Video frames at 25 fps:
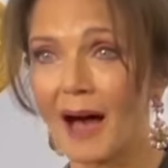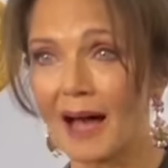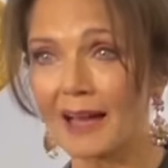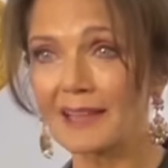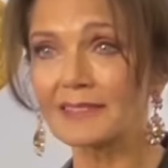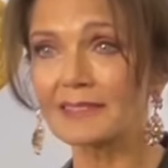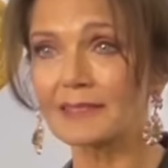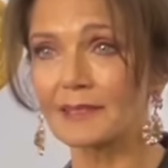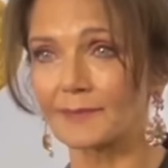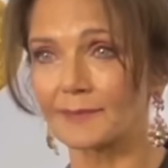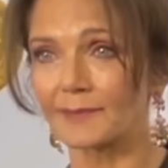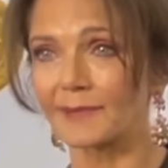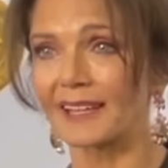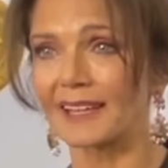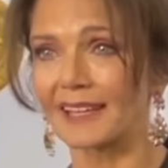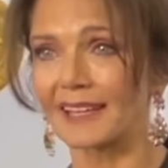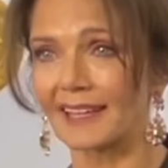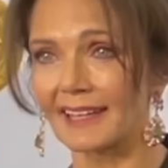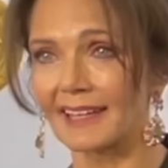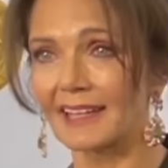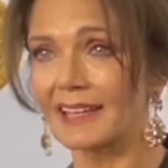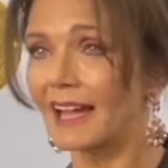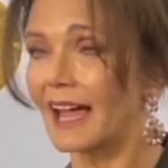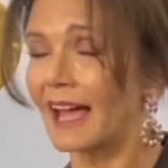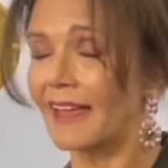This was
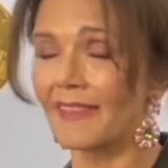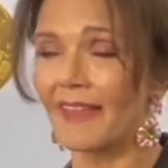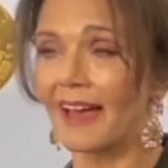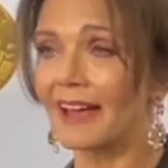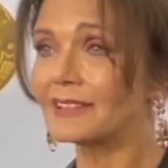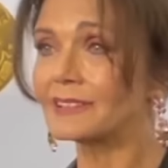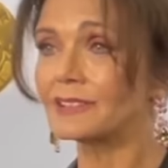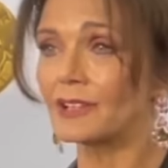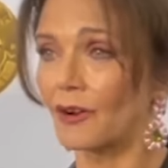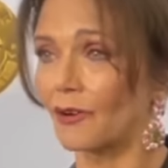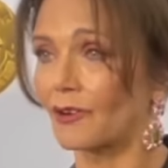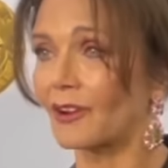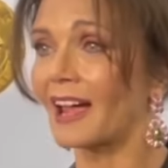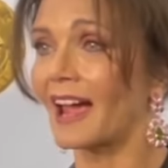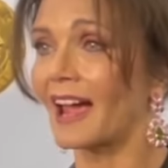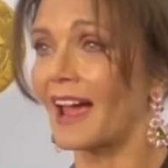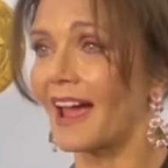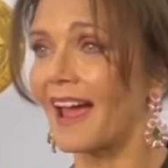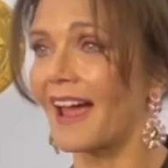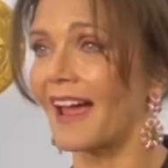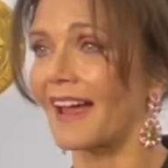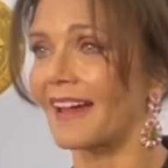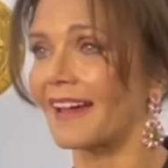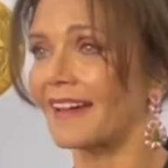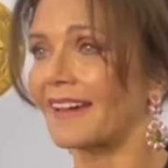quite rare because
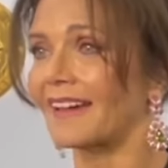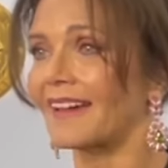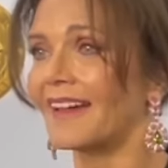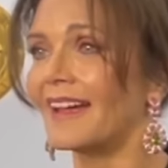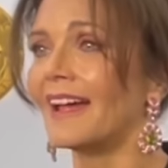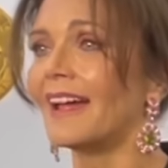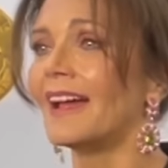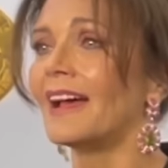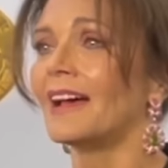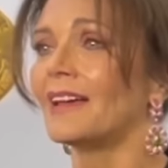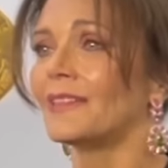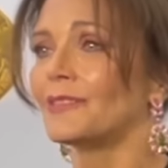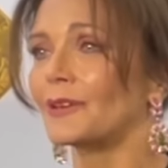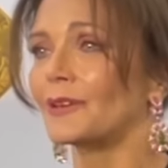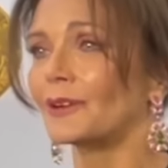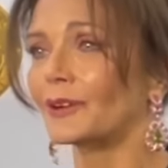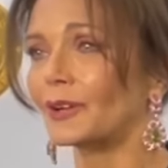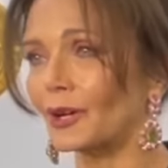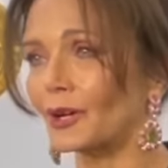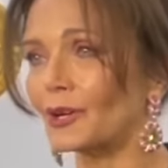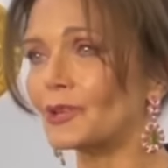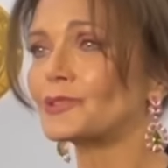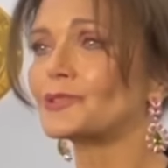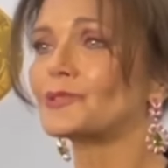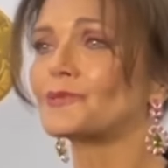usually, such
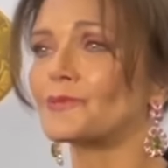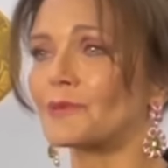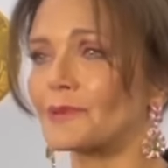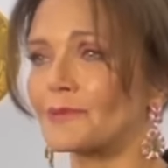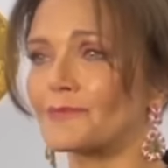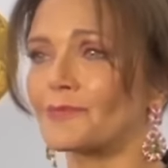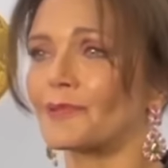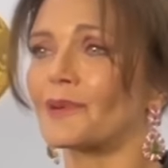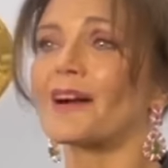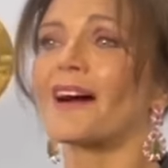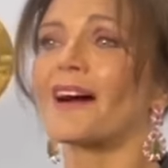pieces end